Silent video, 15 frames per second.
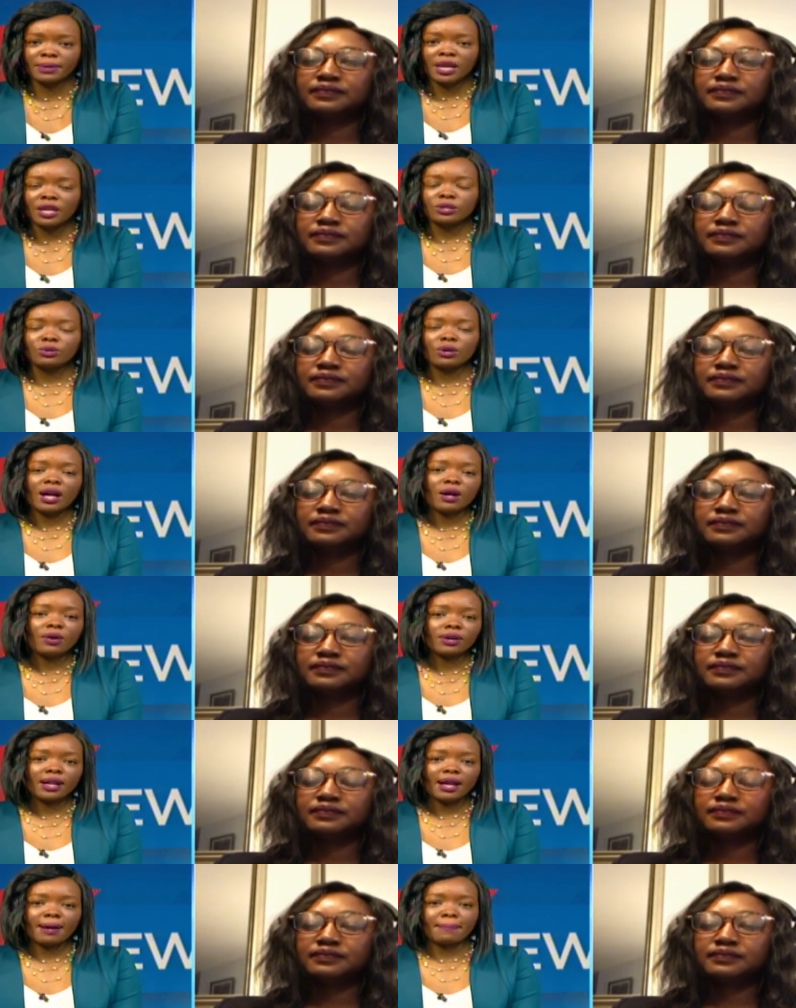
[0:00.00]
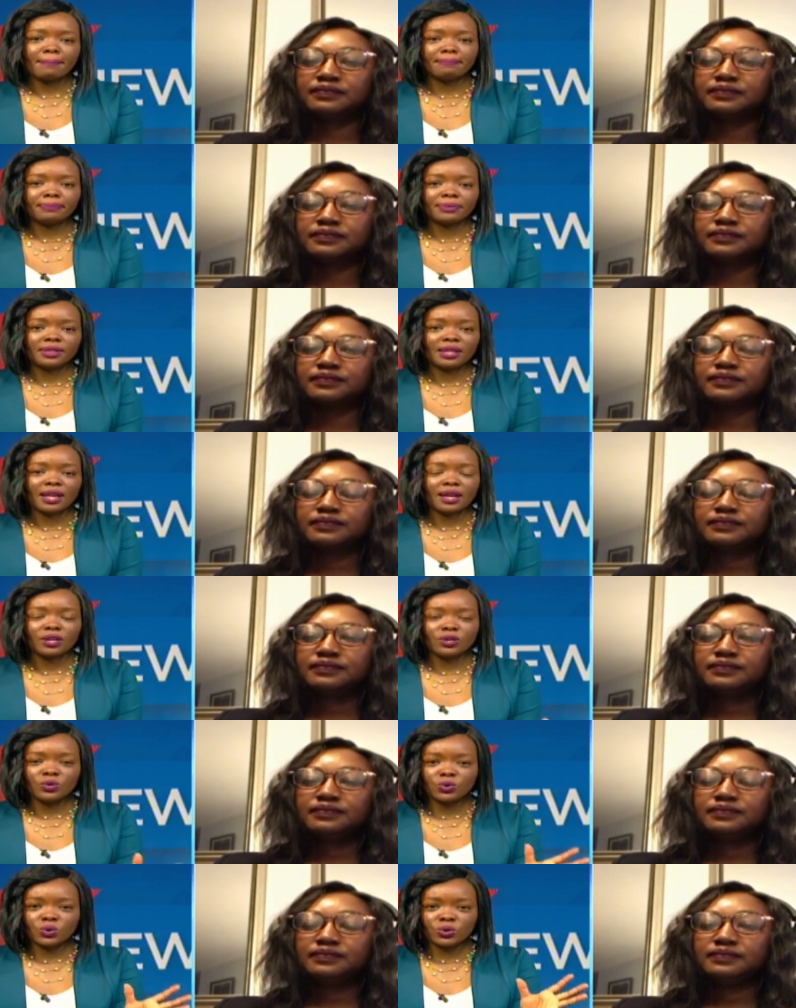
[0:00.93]
Speaker 1: So how come
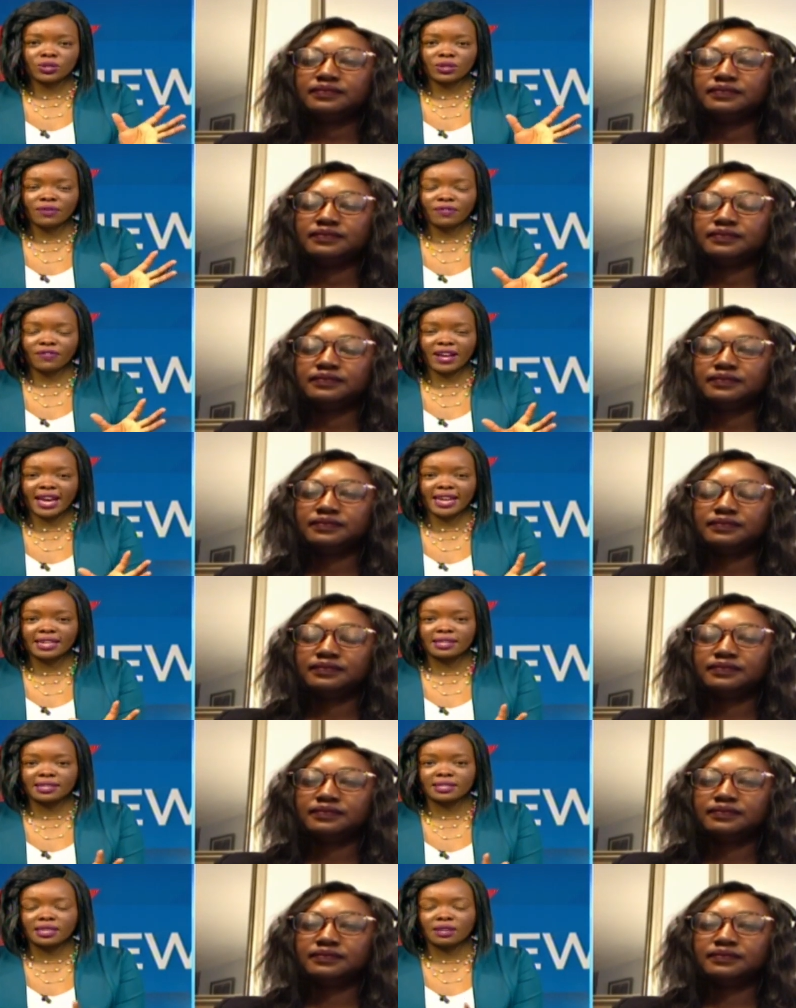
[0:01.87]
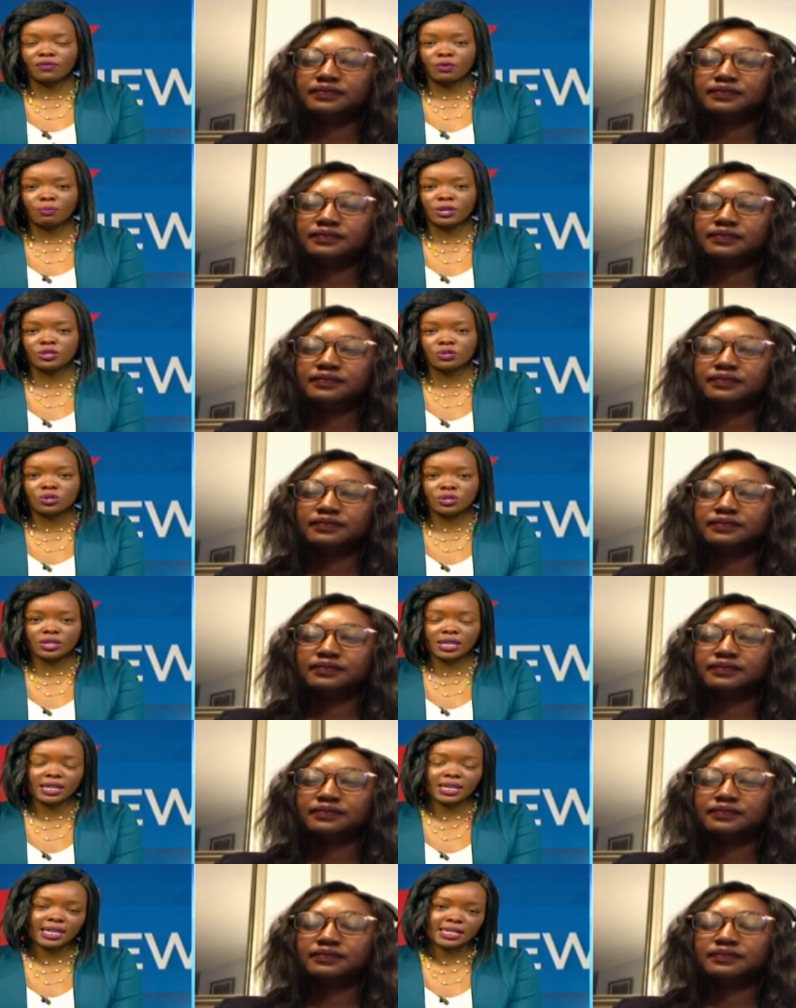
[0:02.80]
you don't find this information
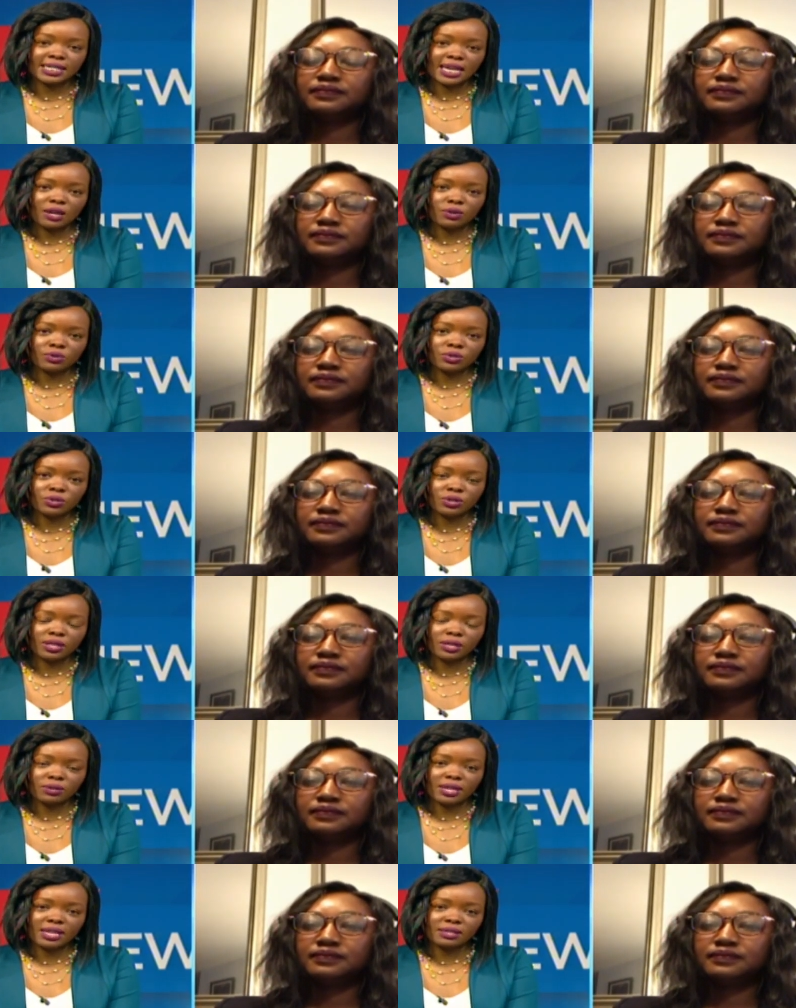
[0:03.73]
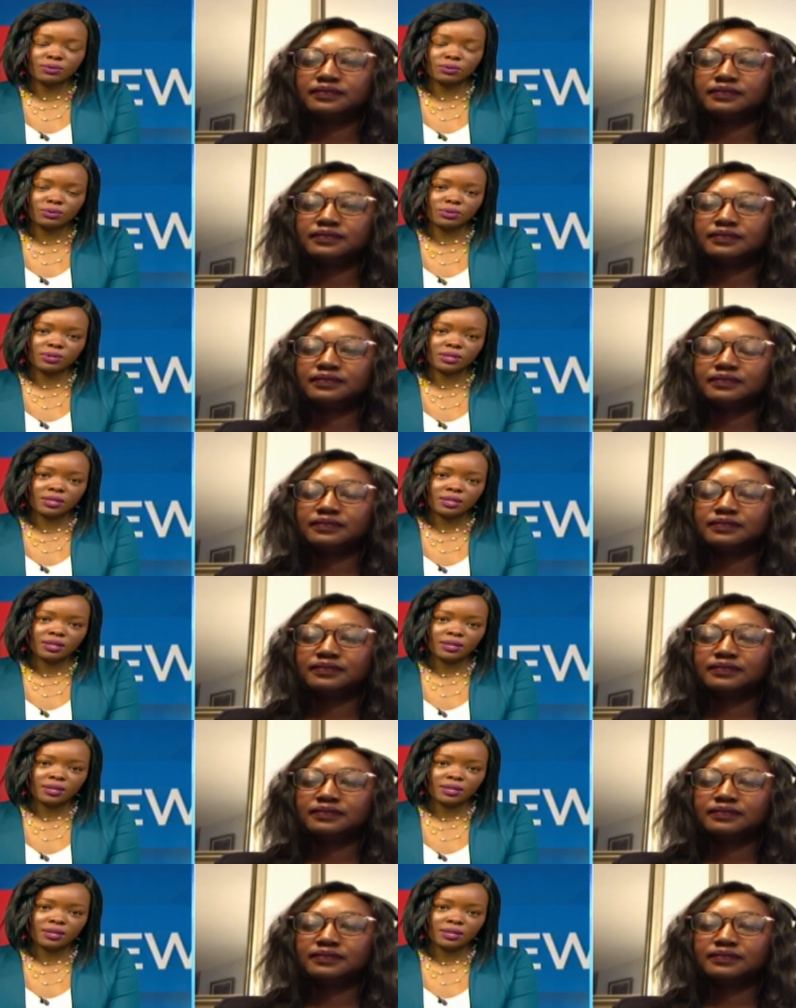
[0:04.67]
trickling down to the grassroots?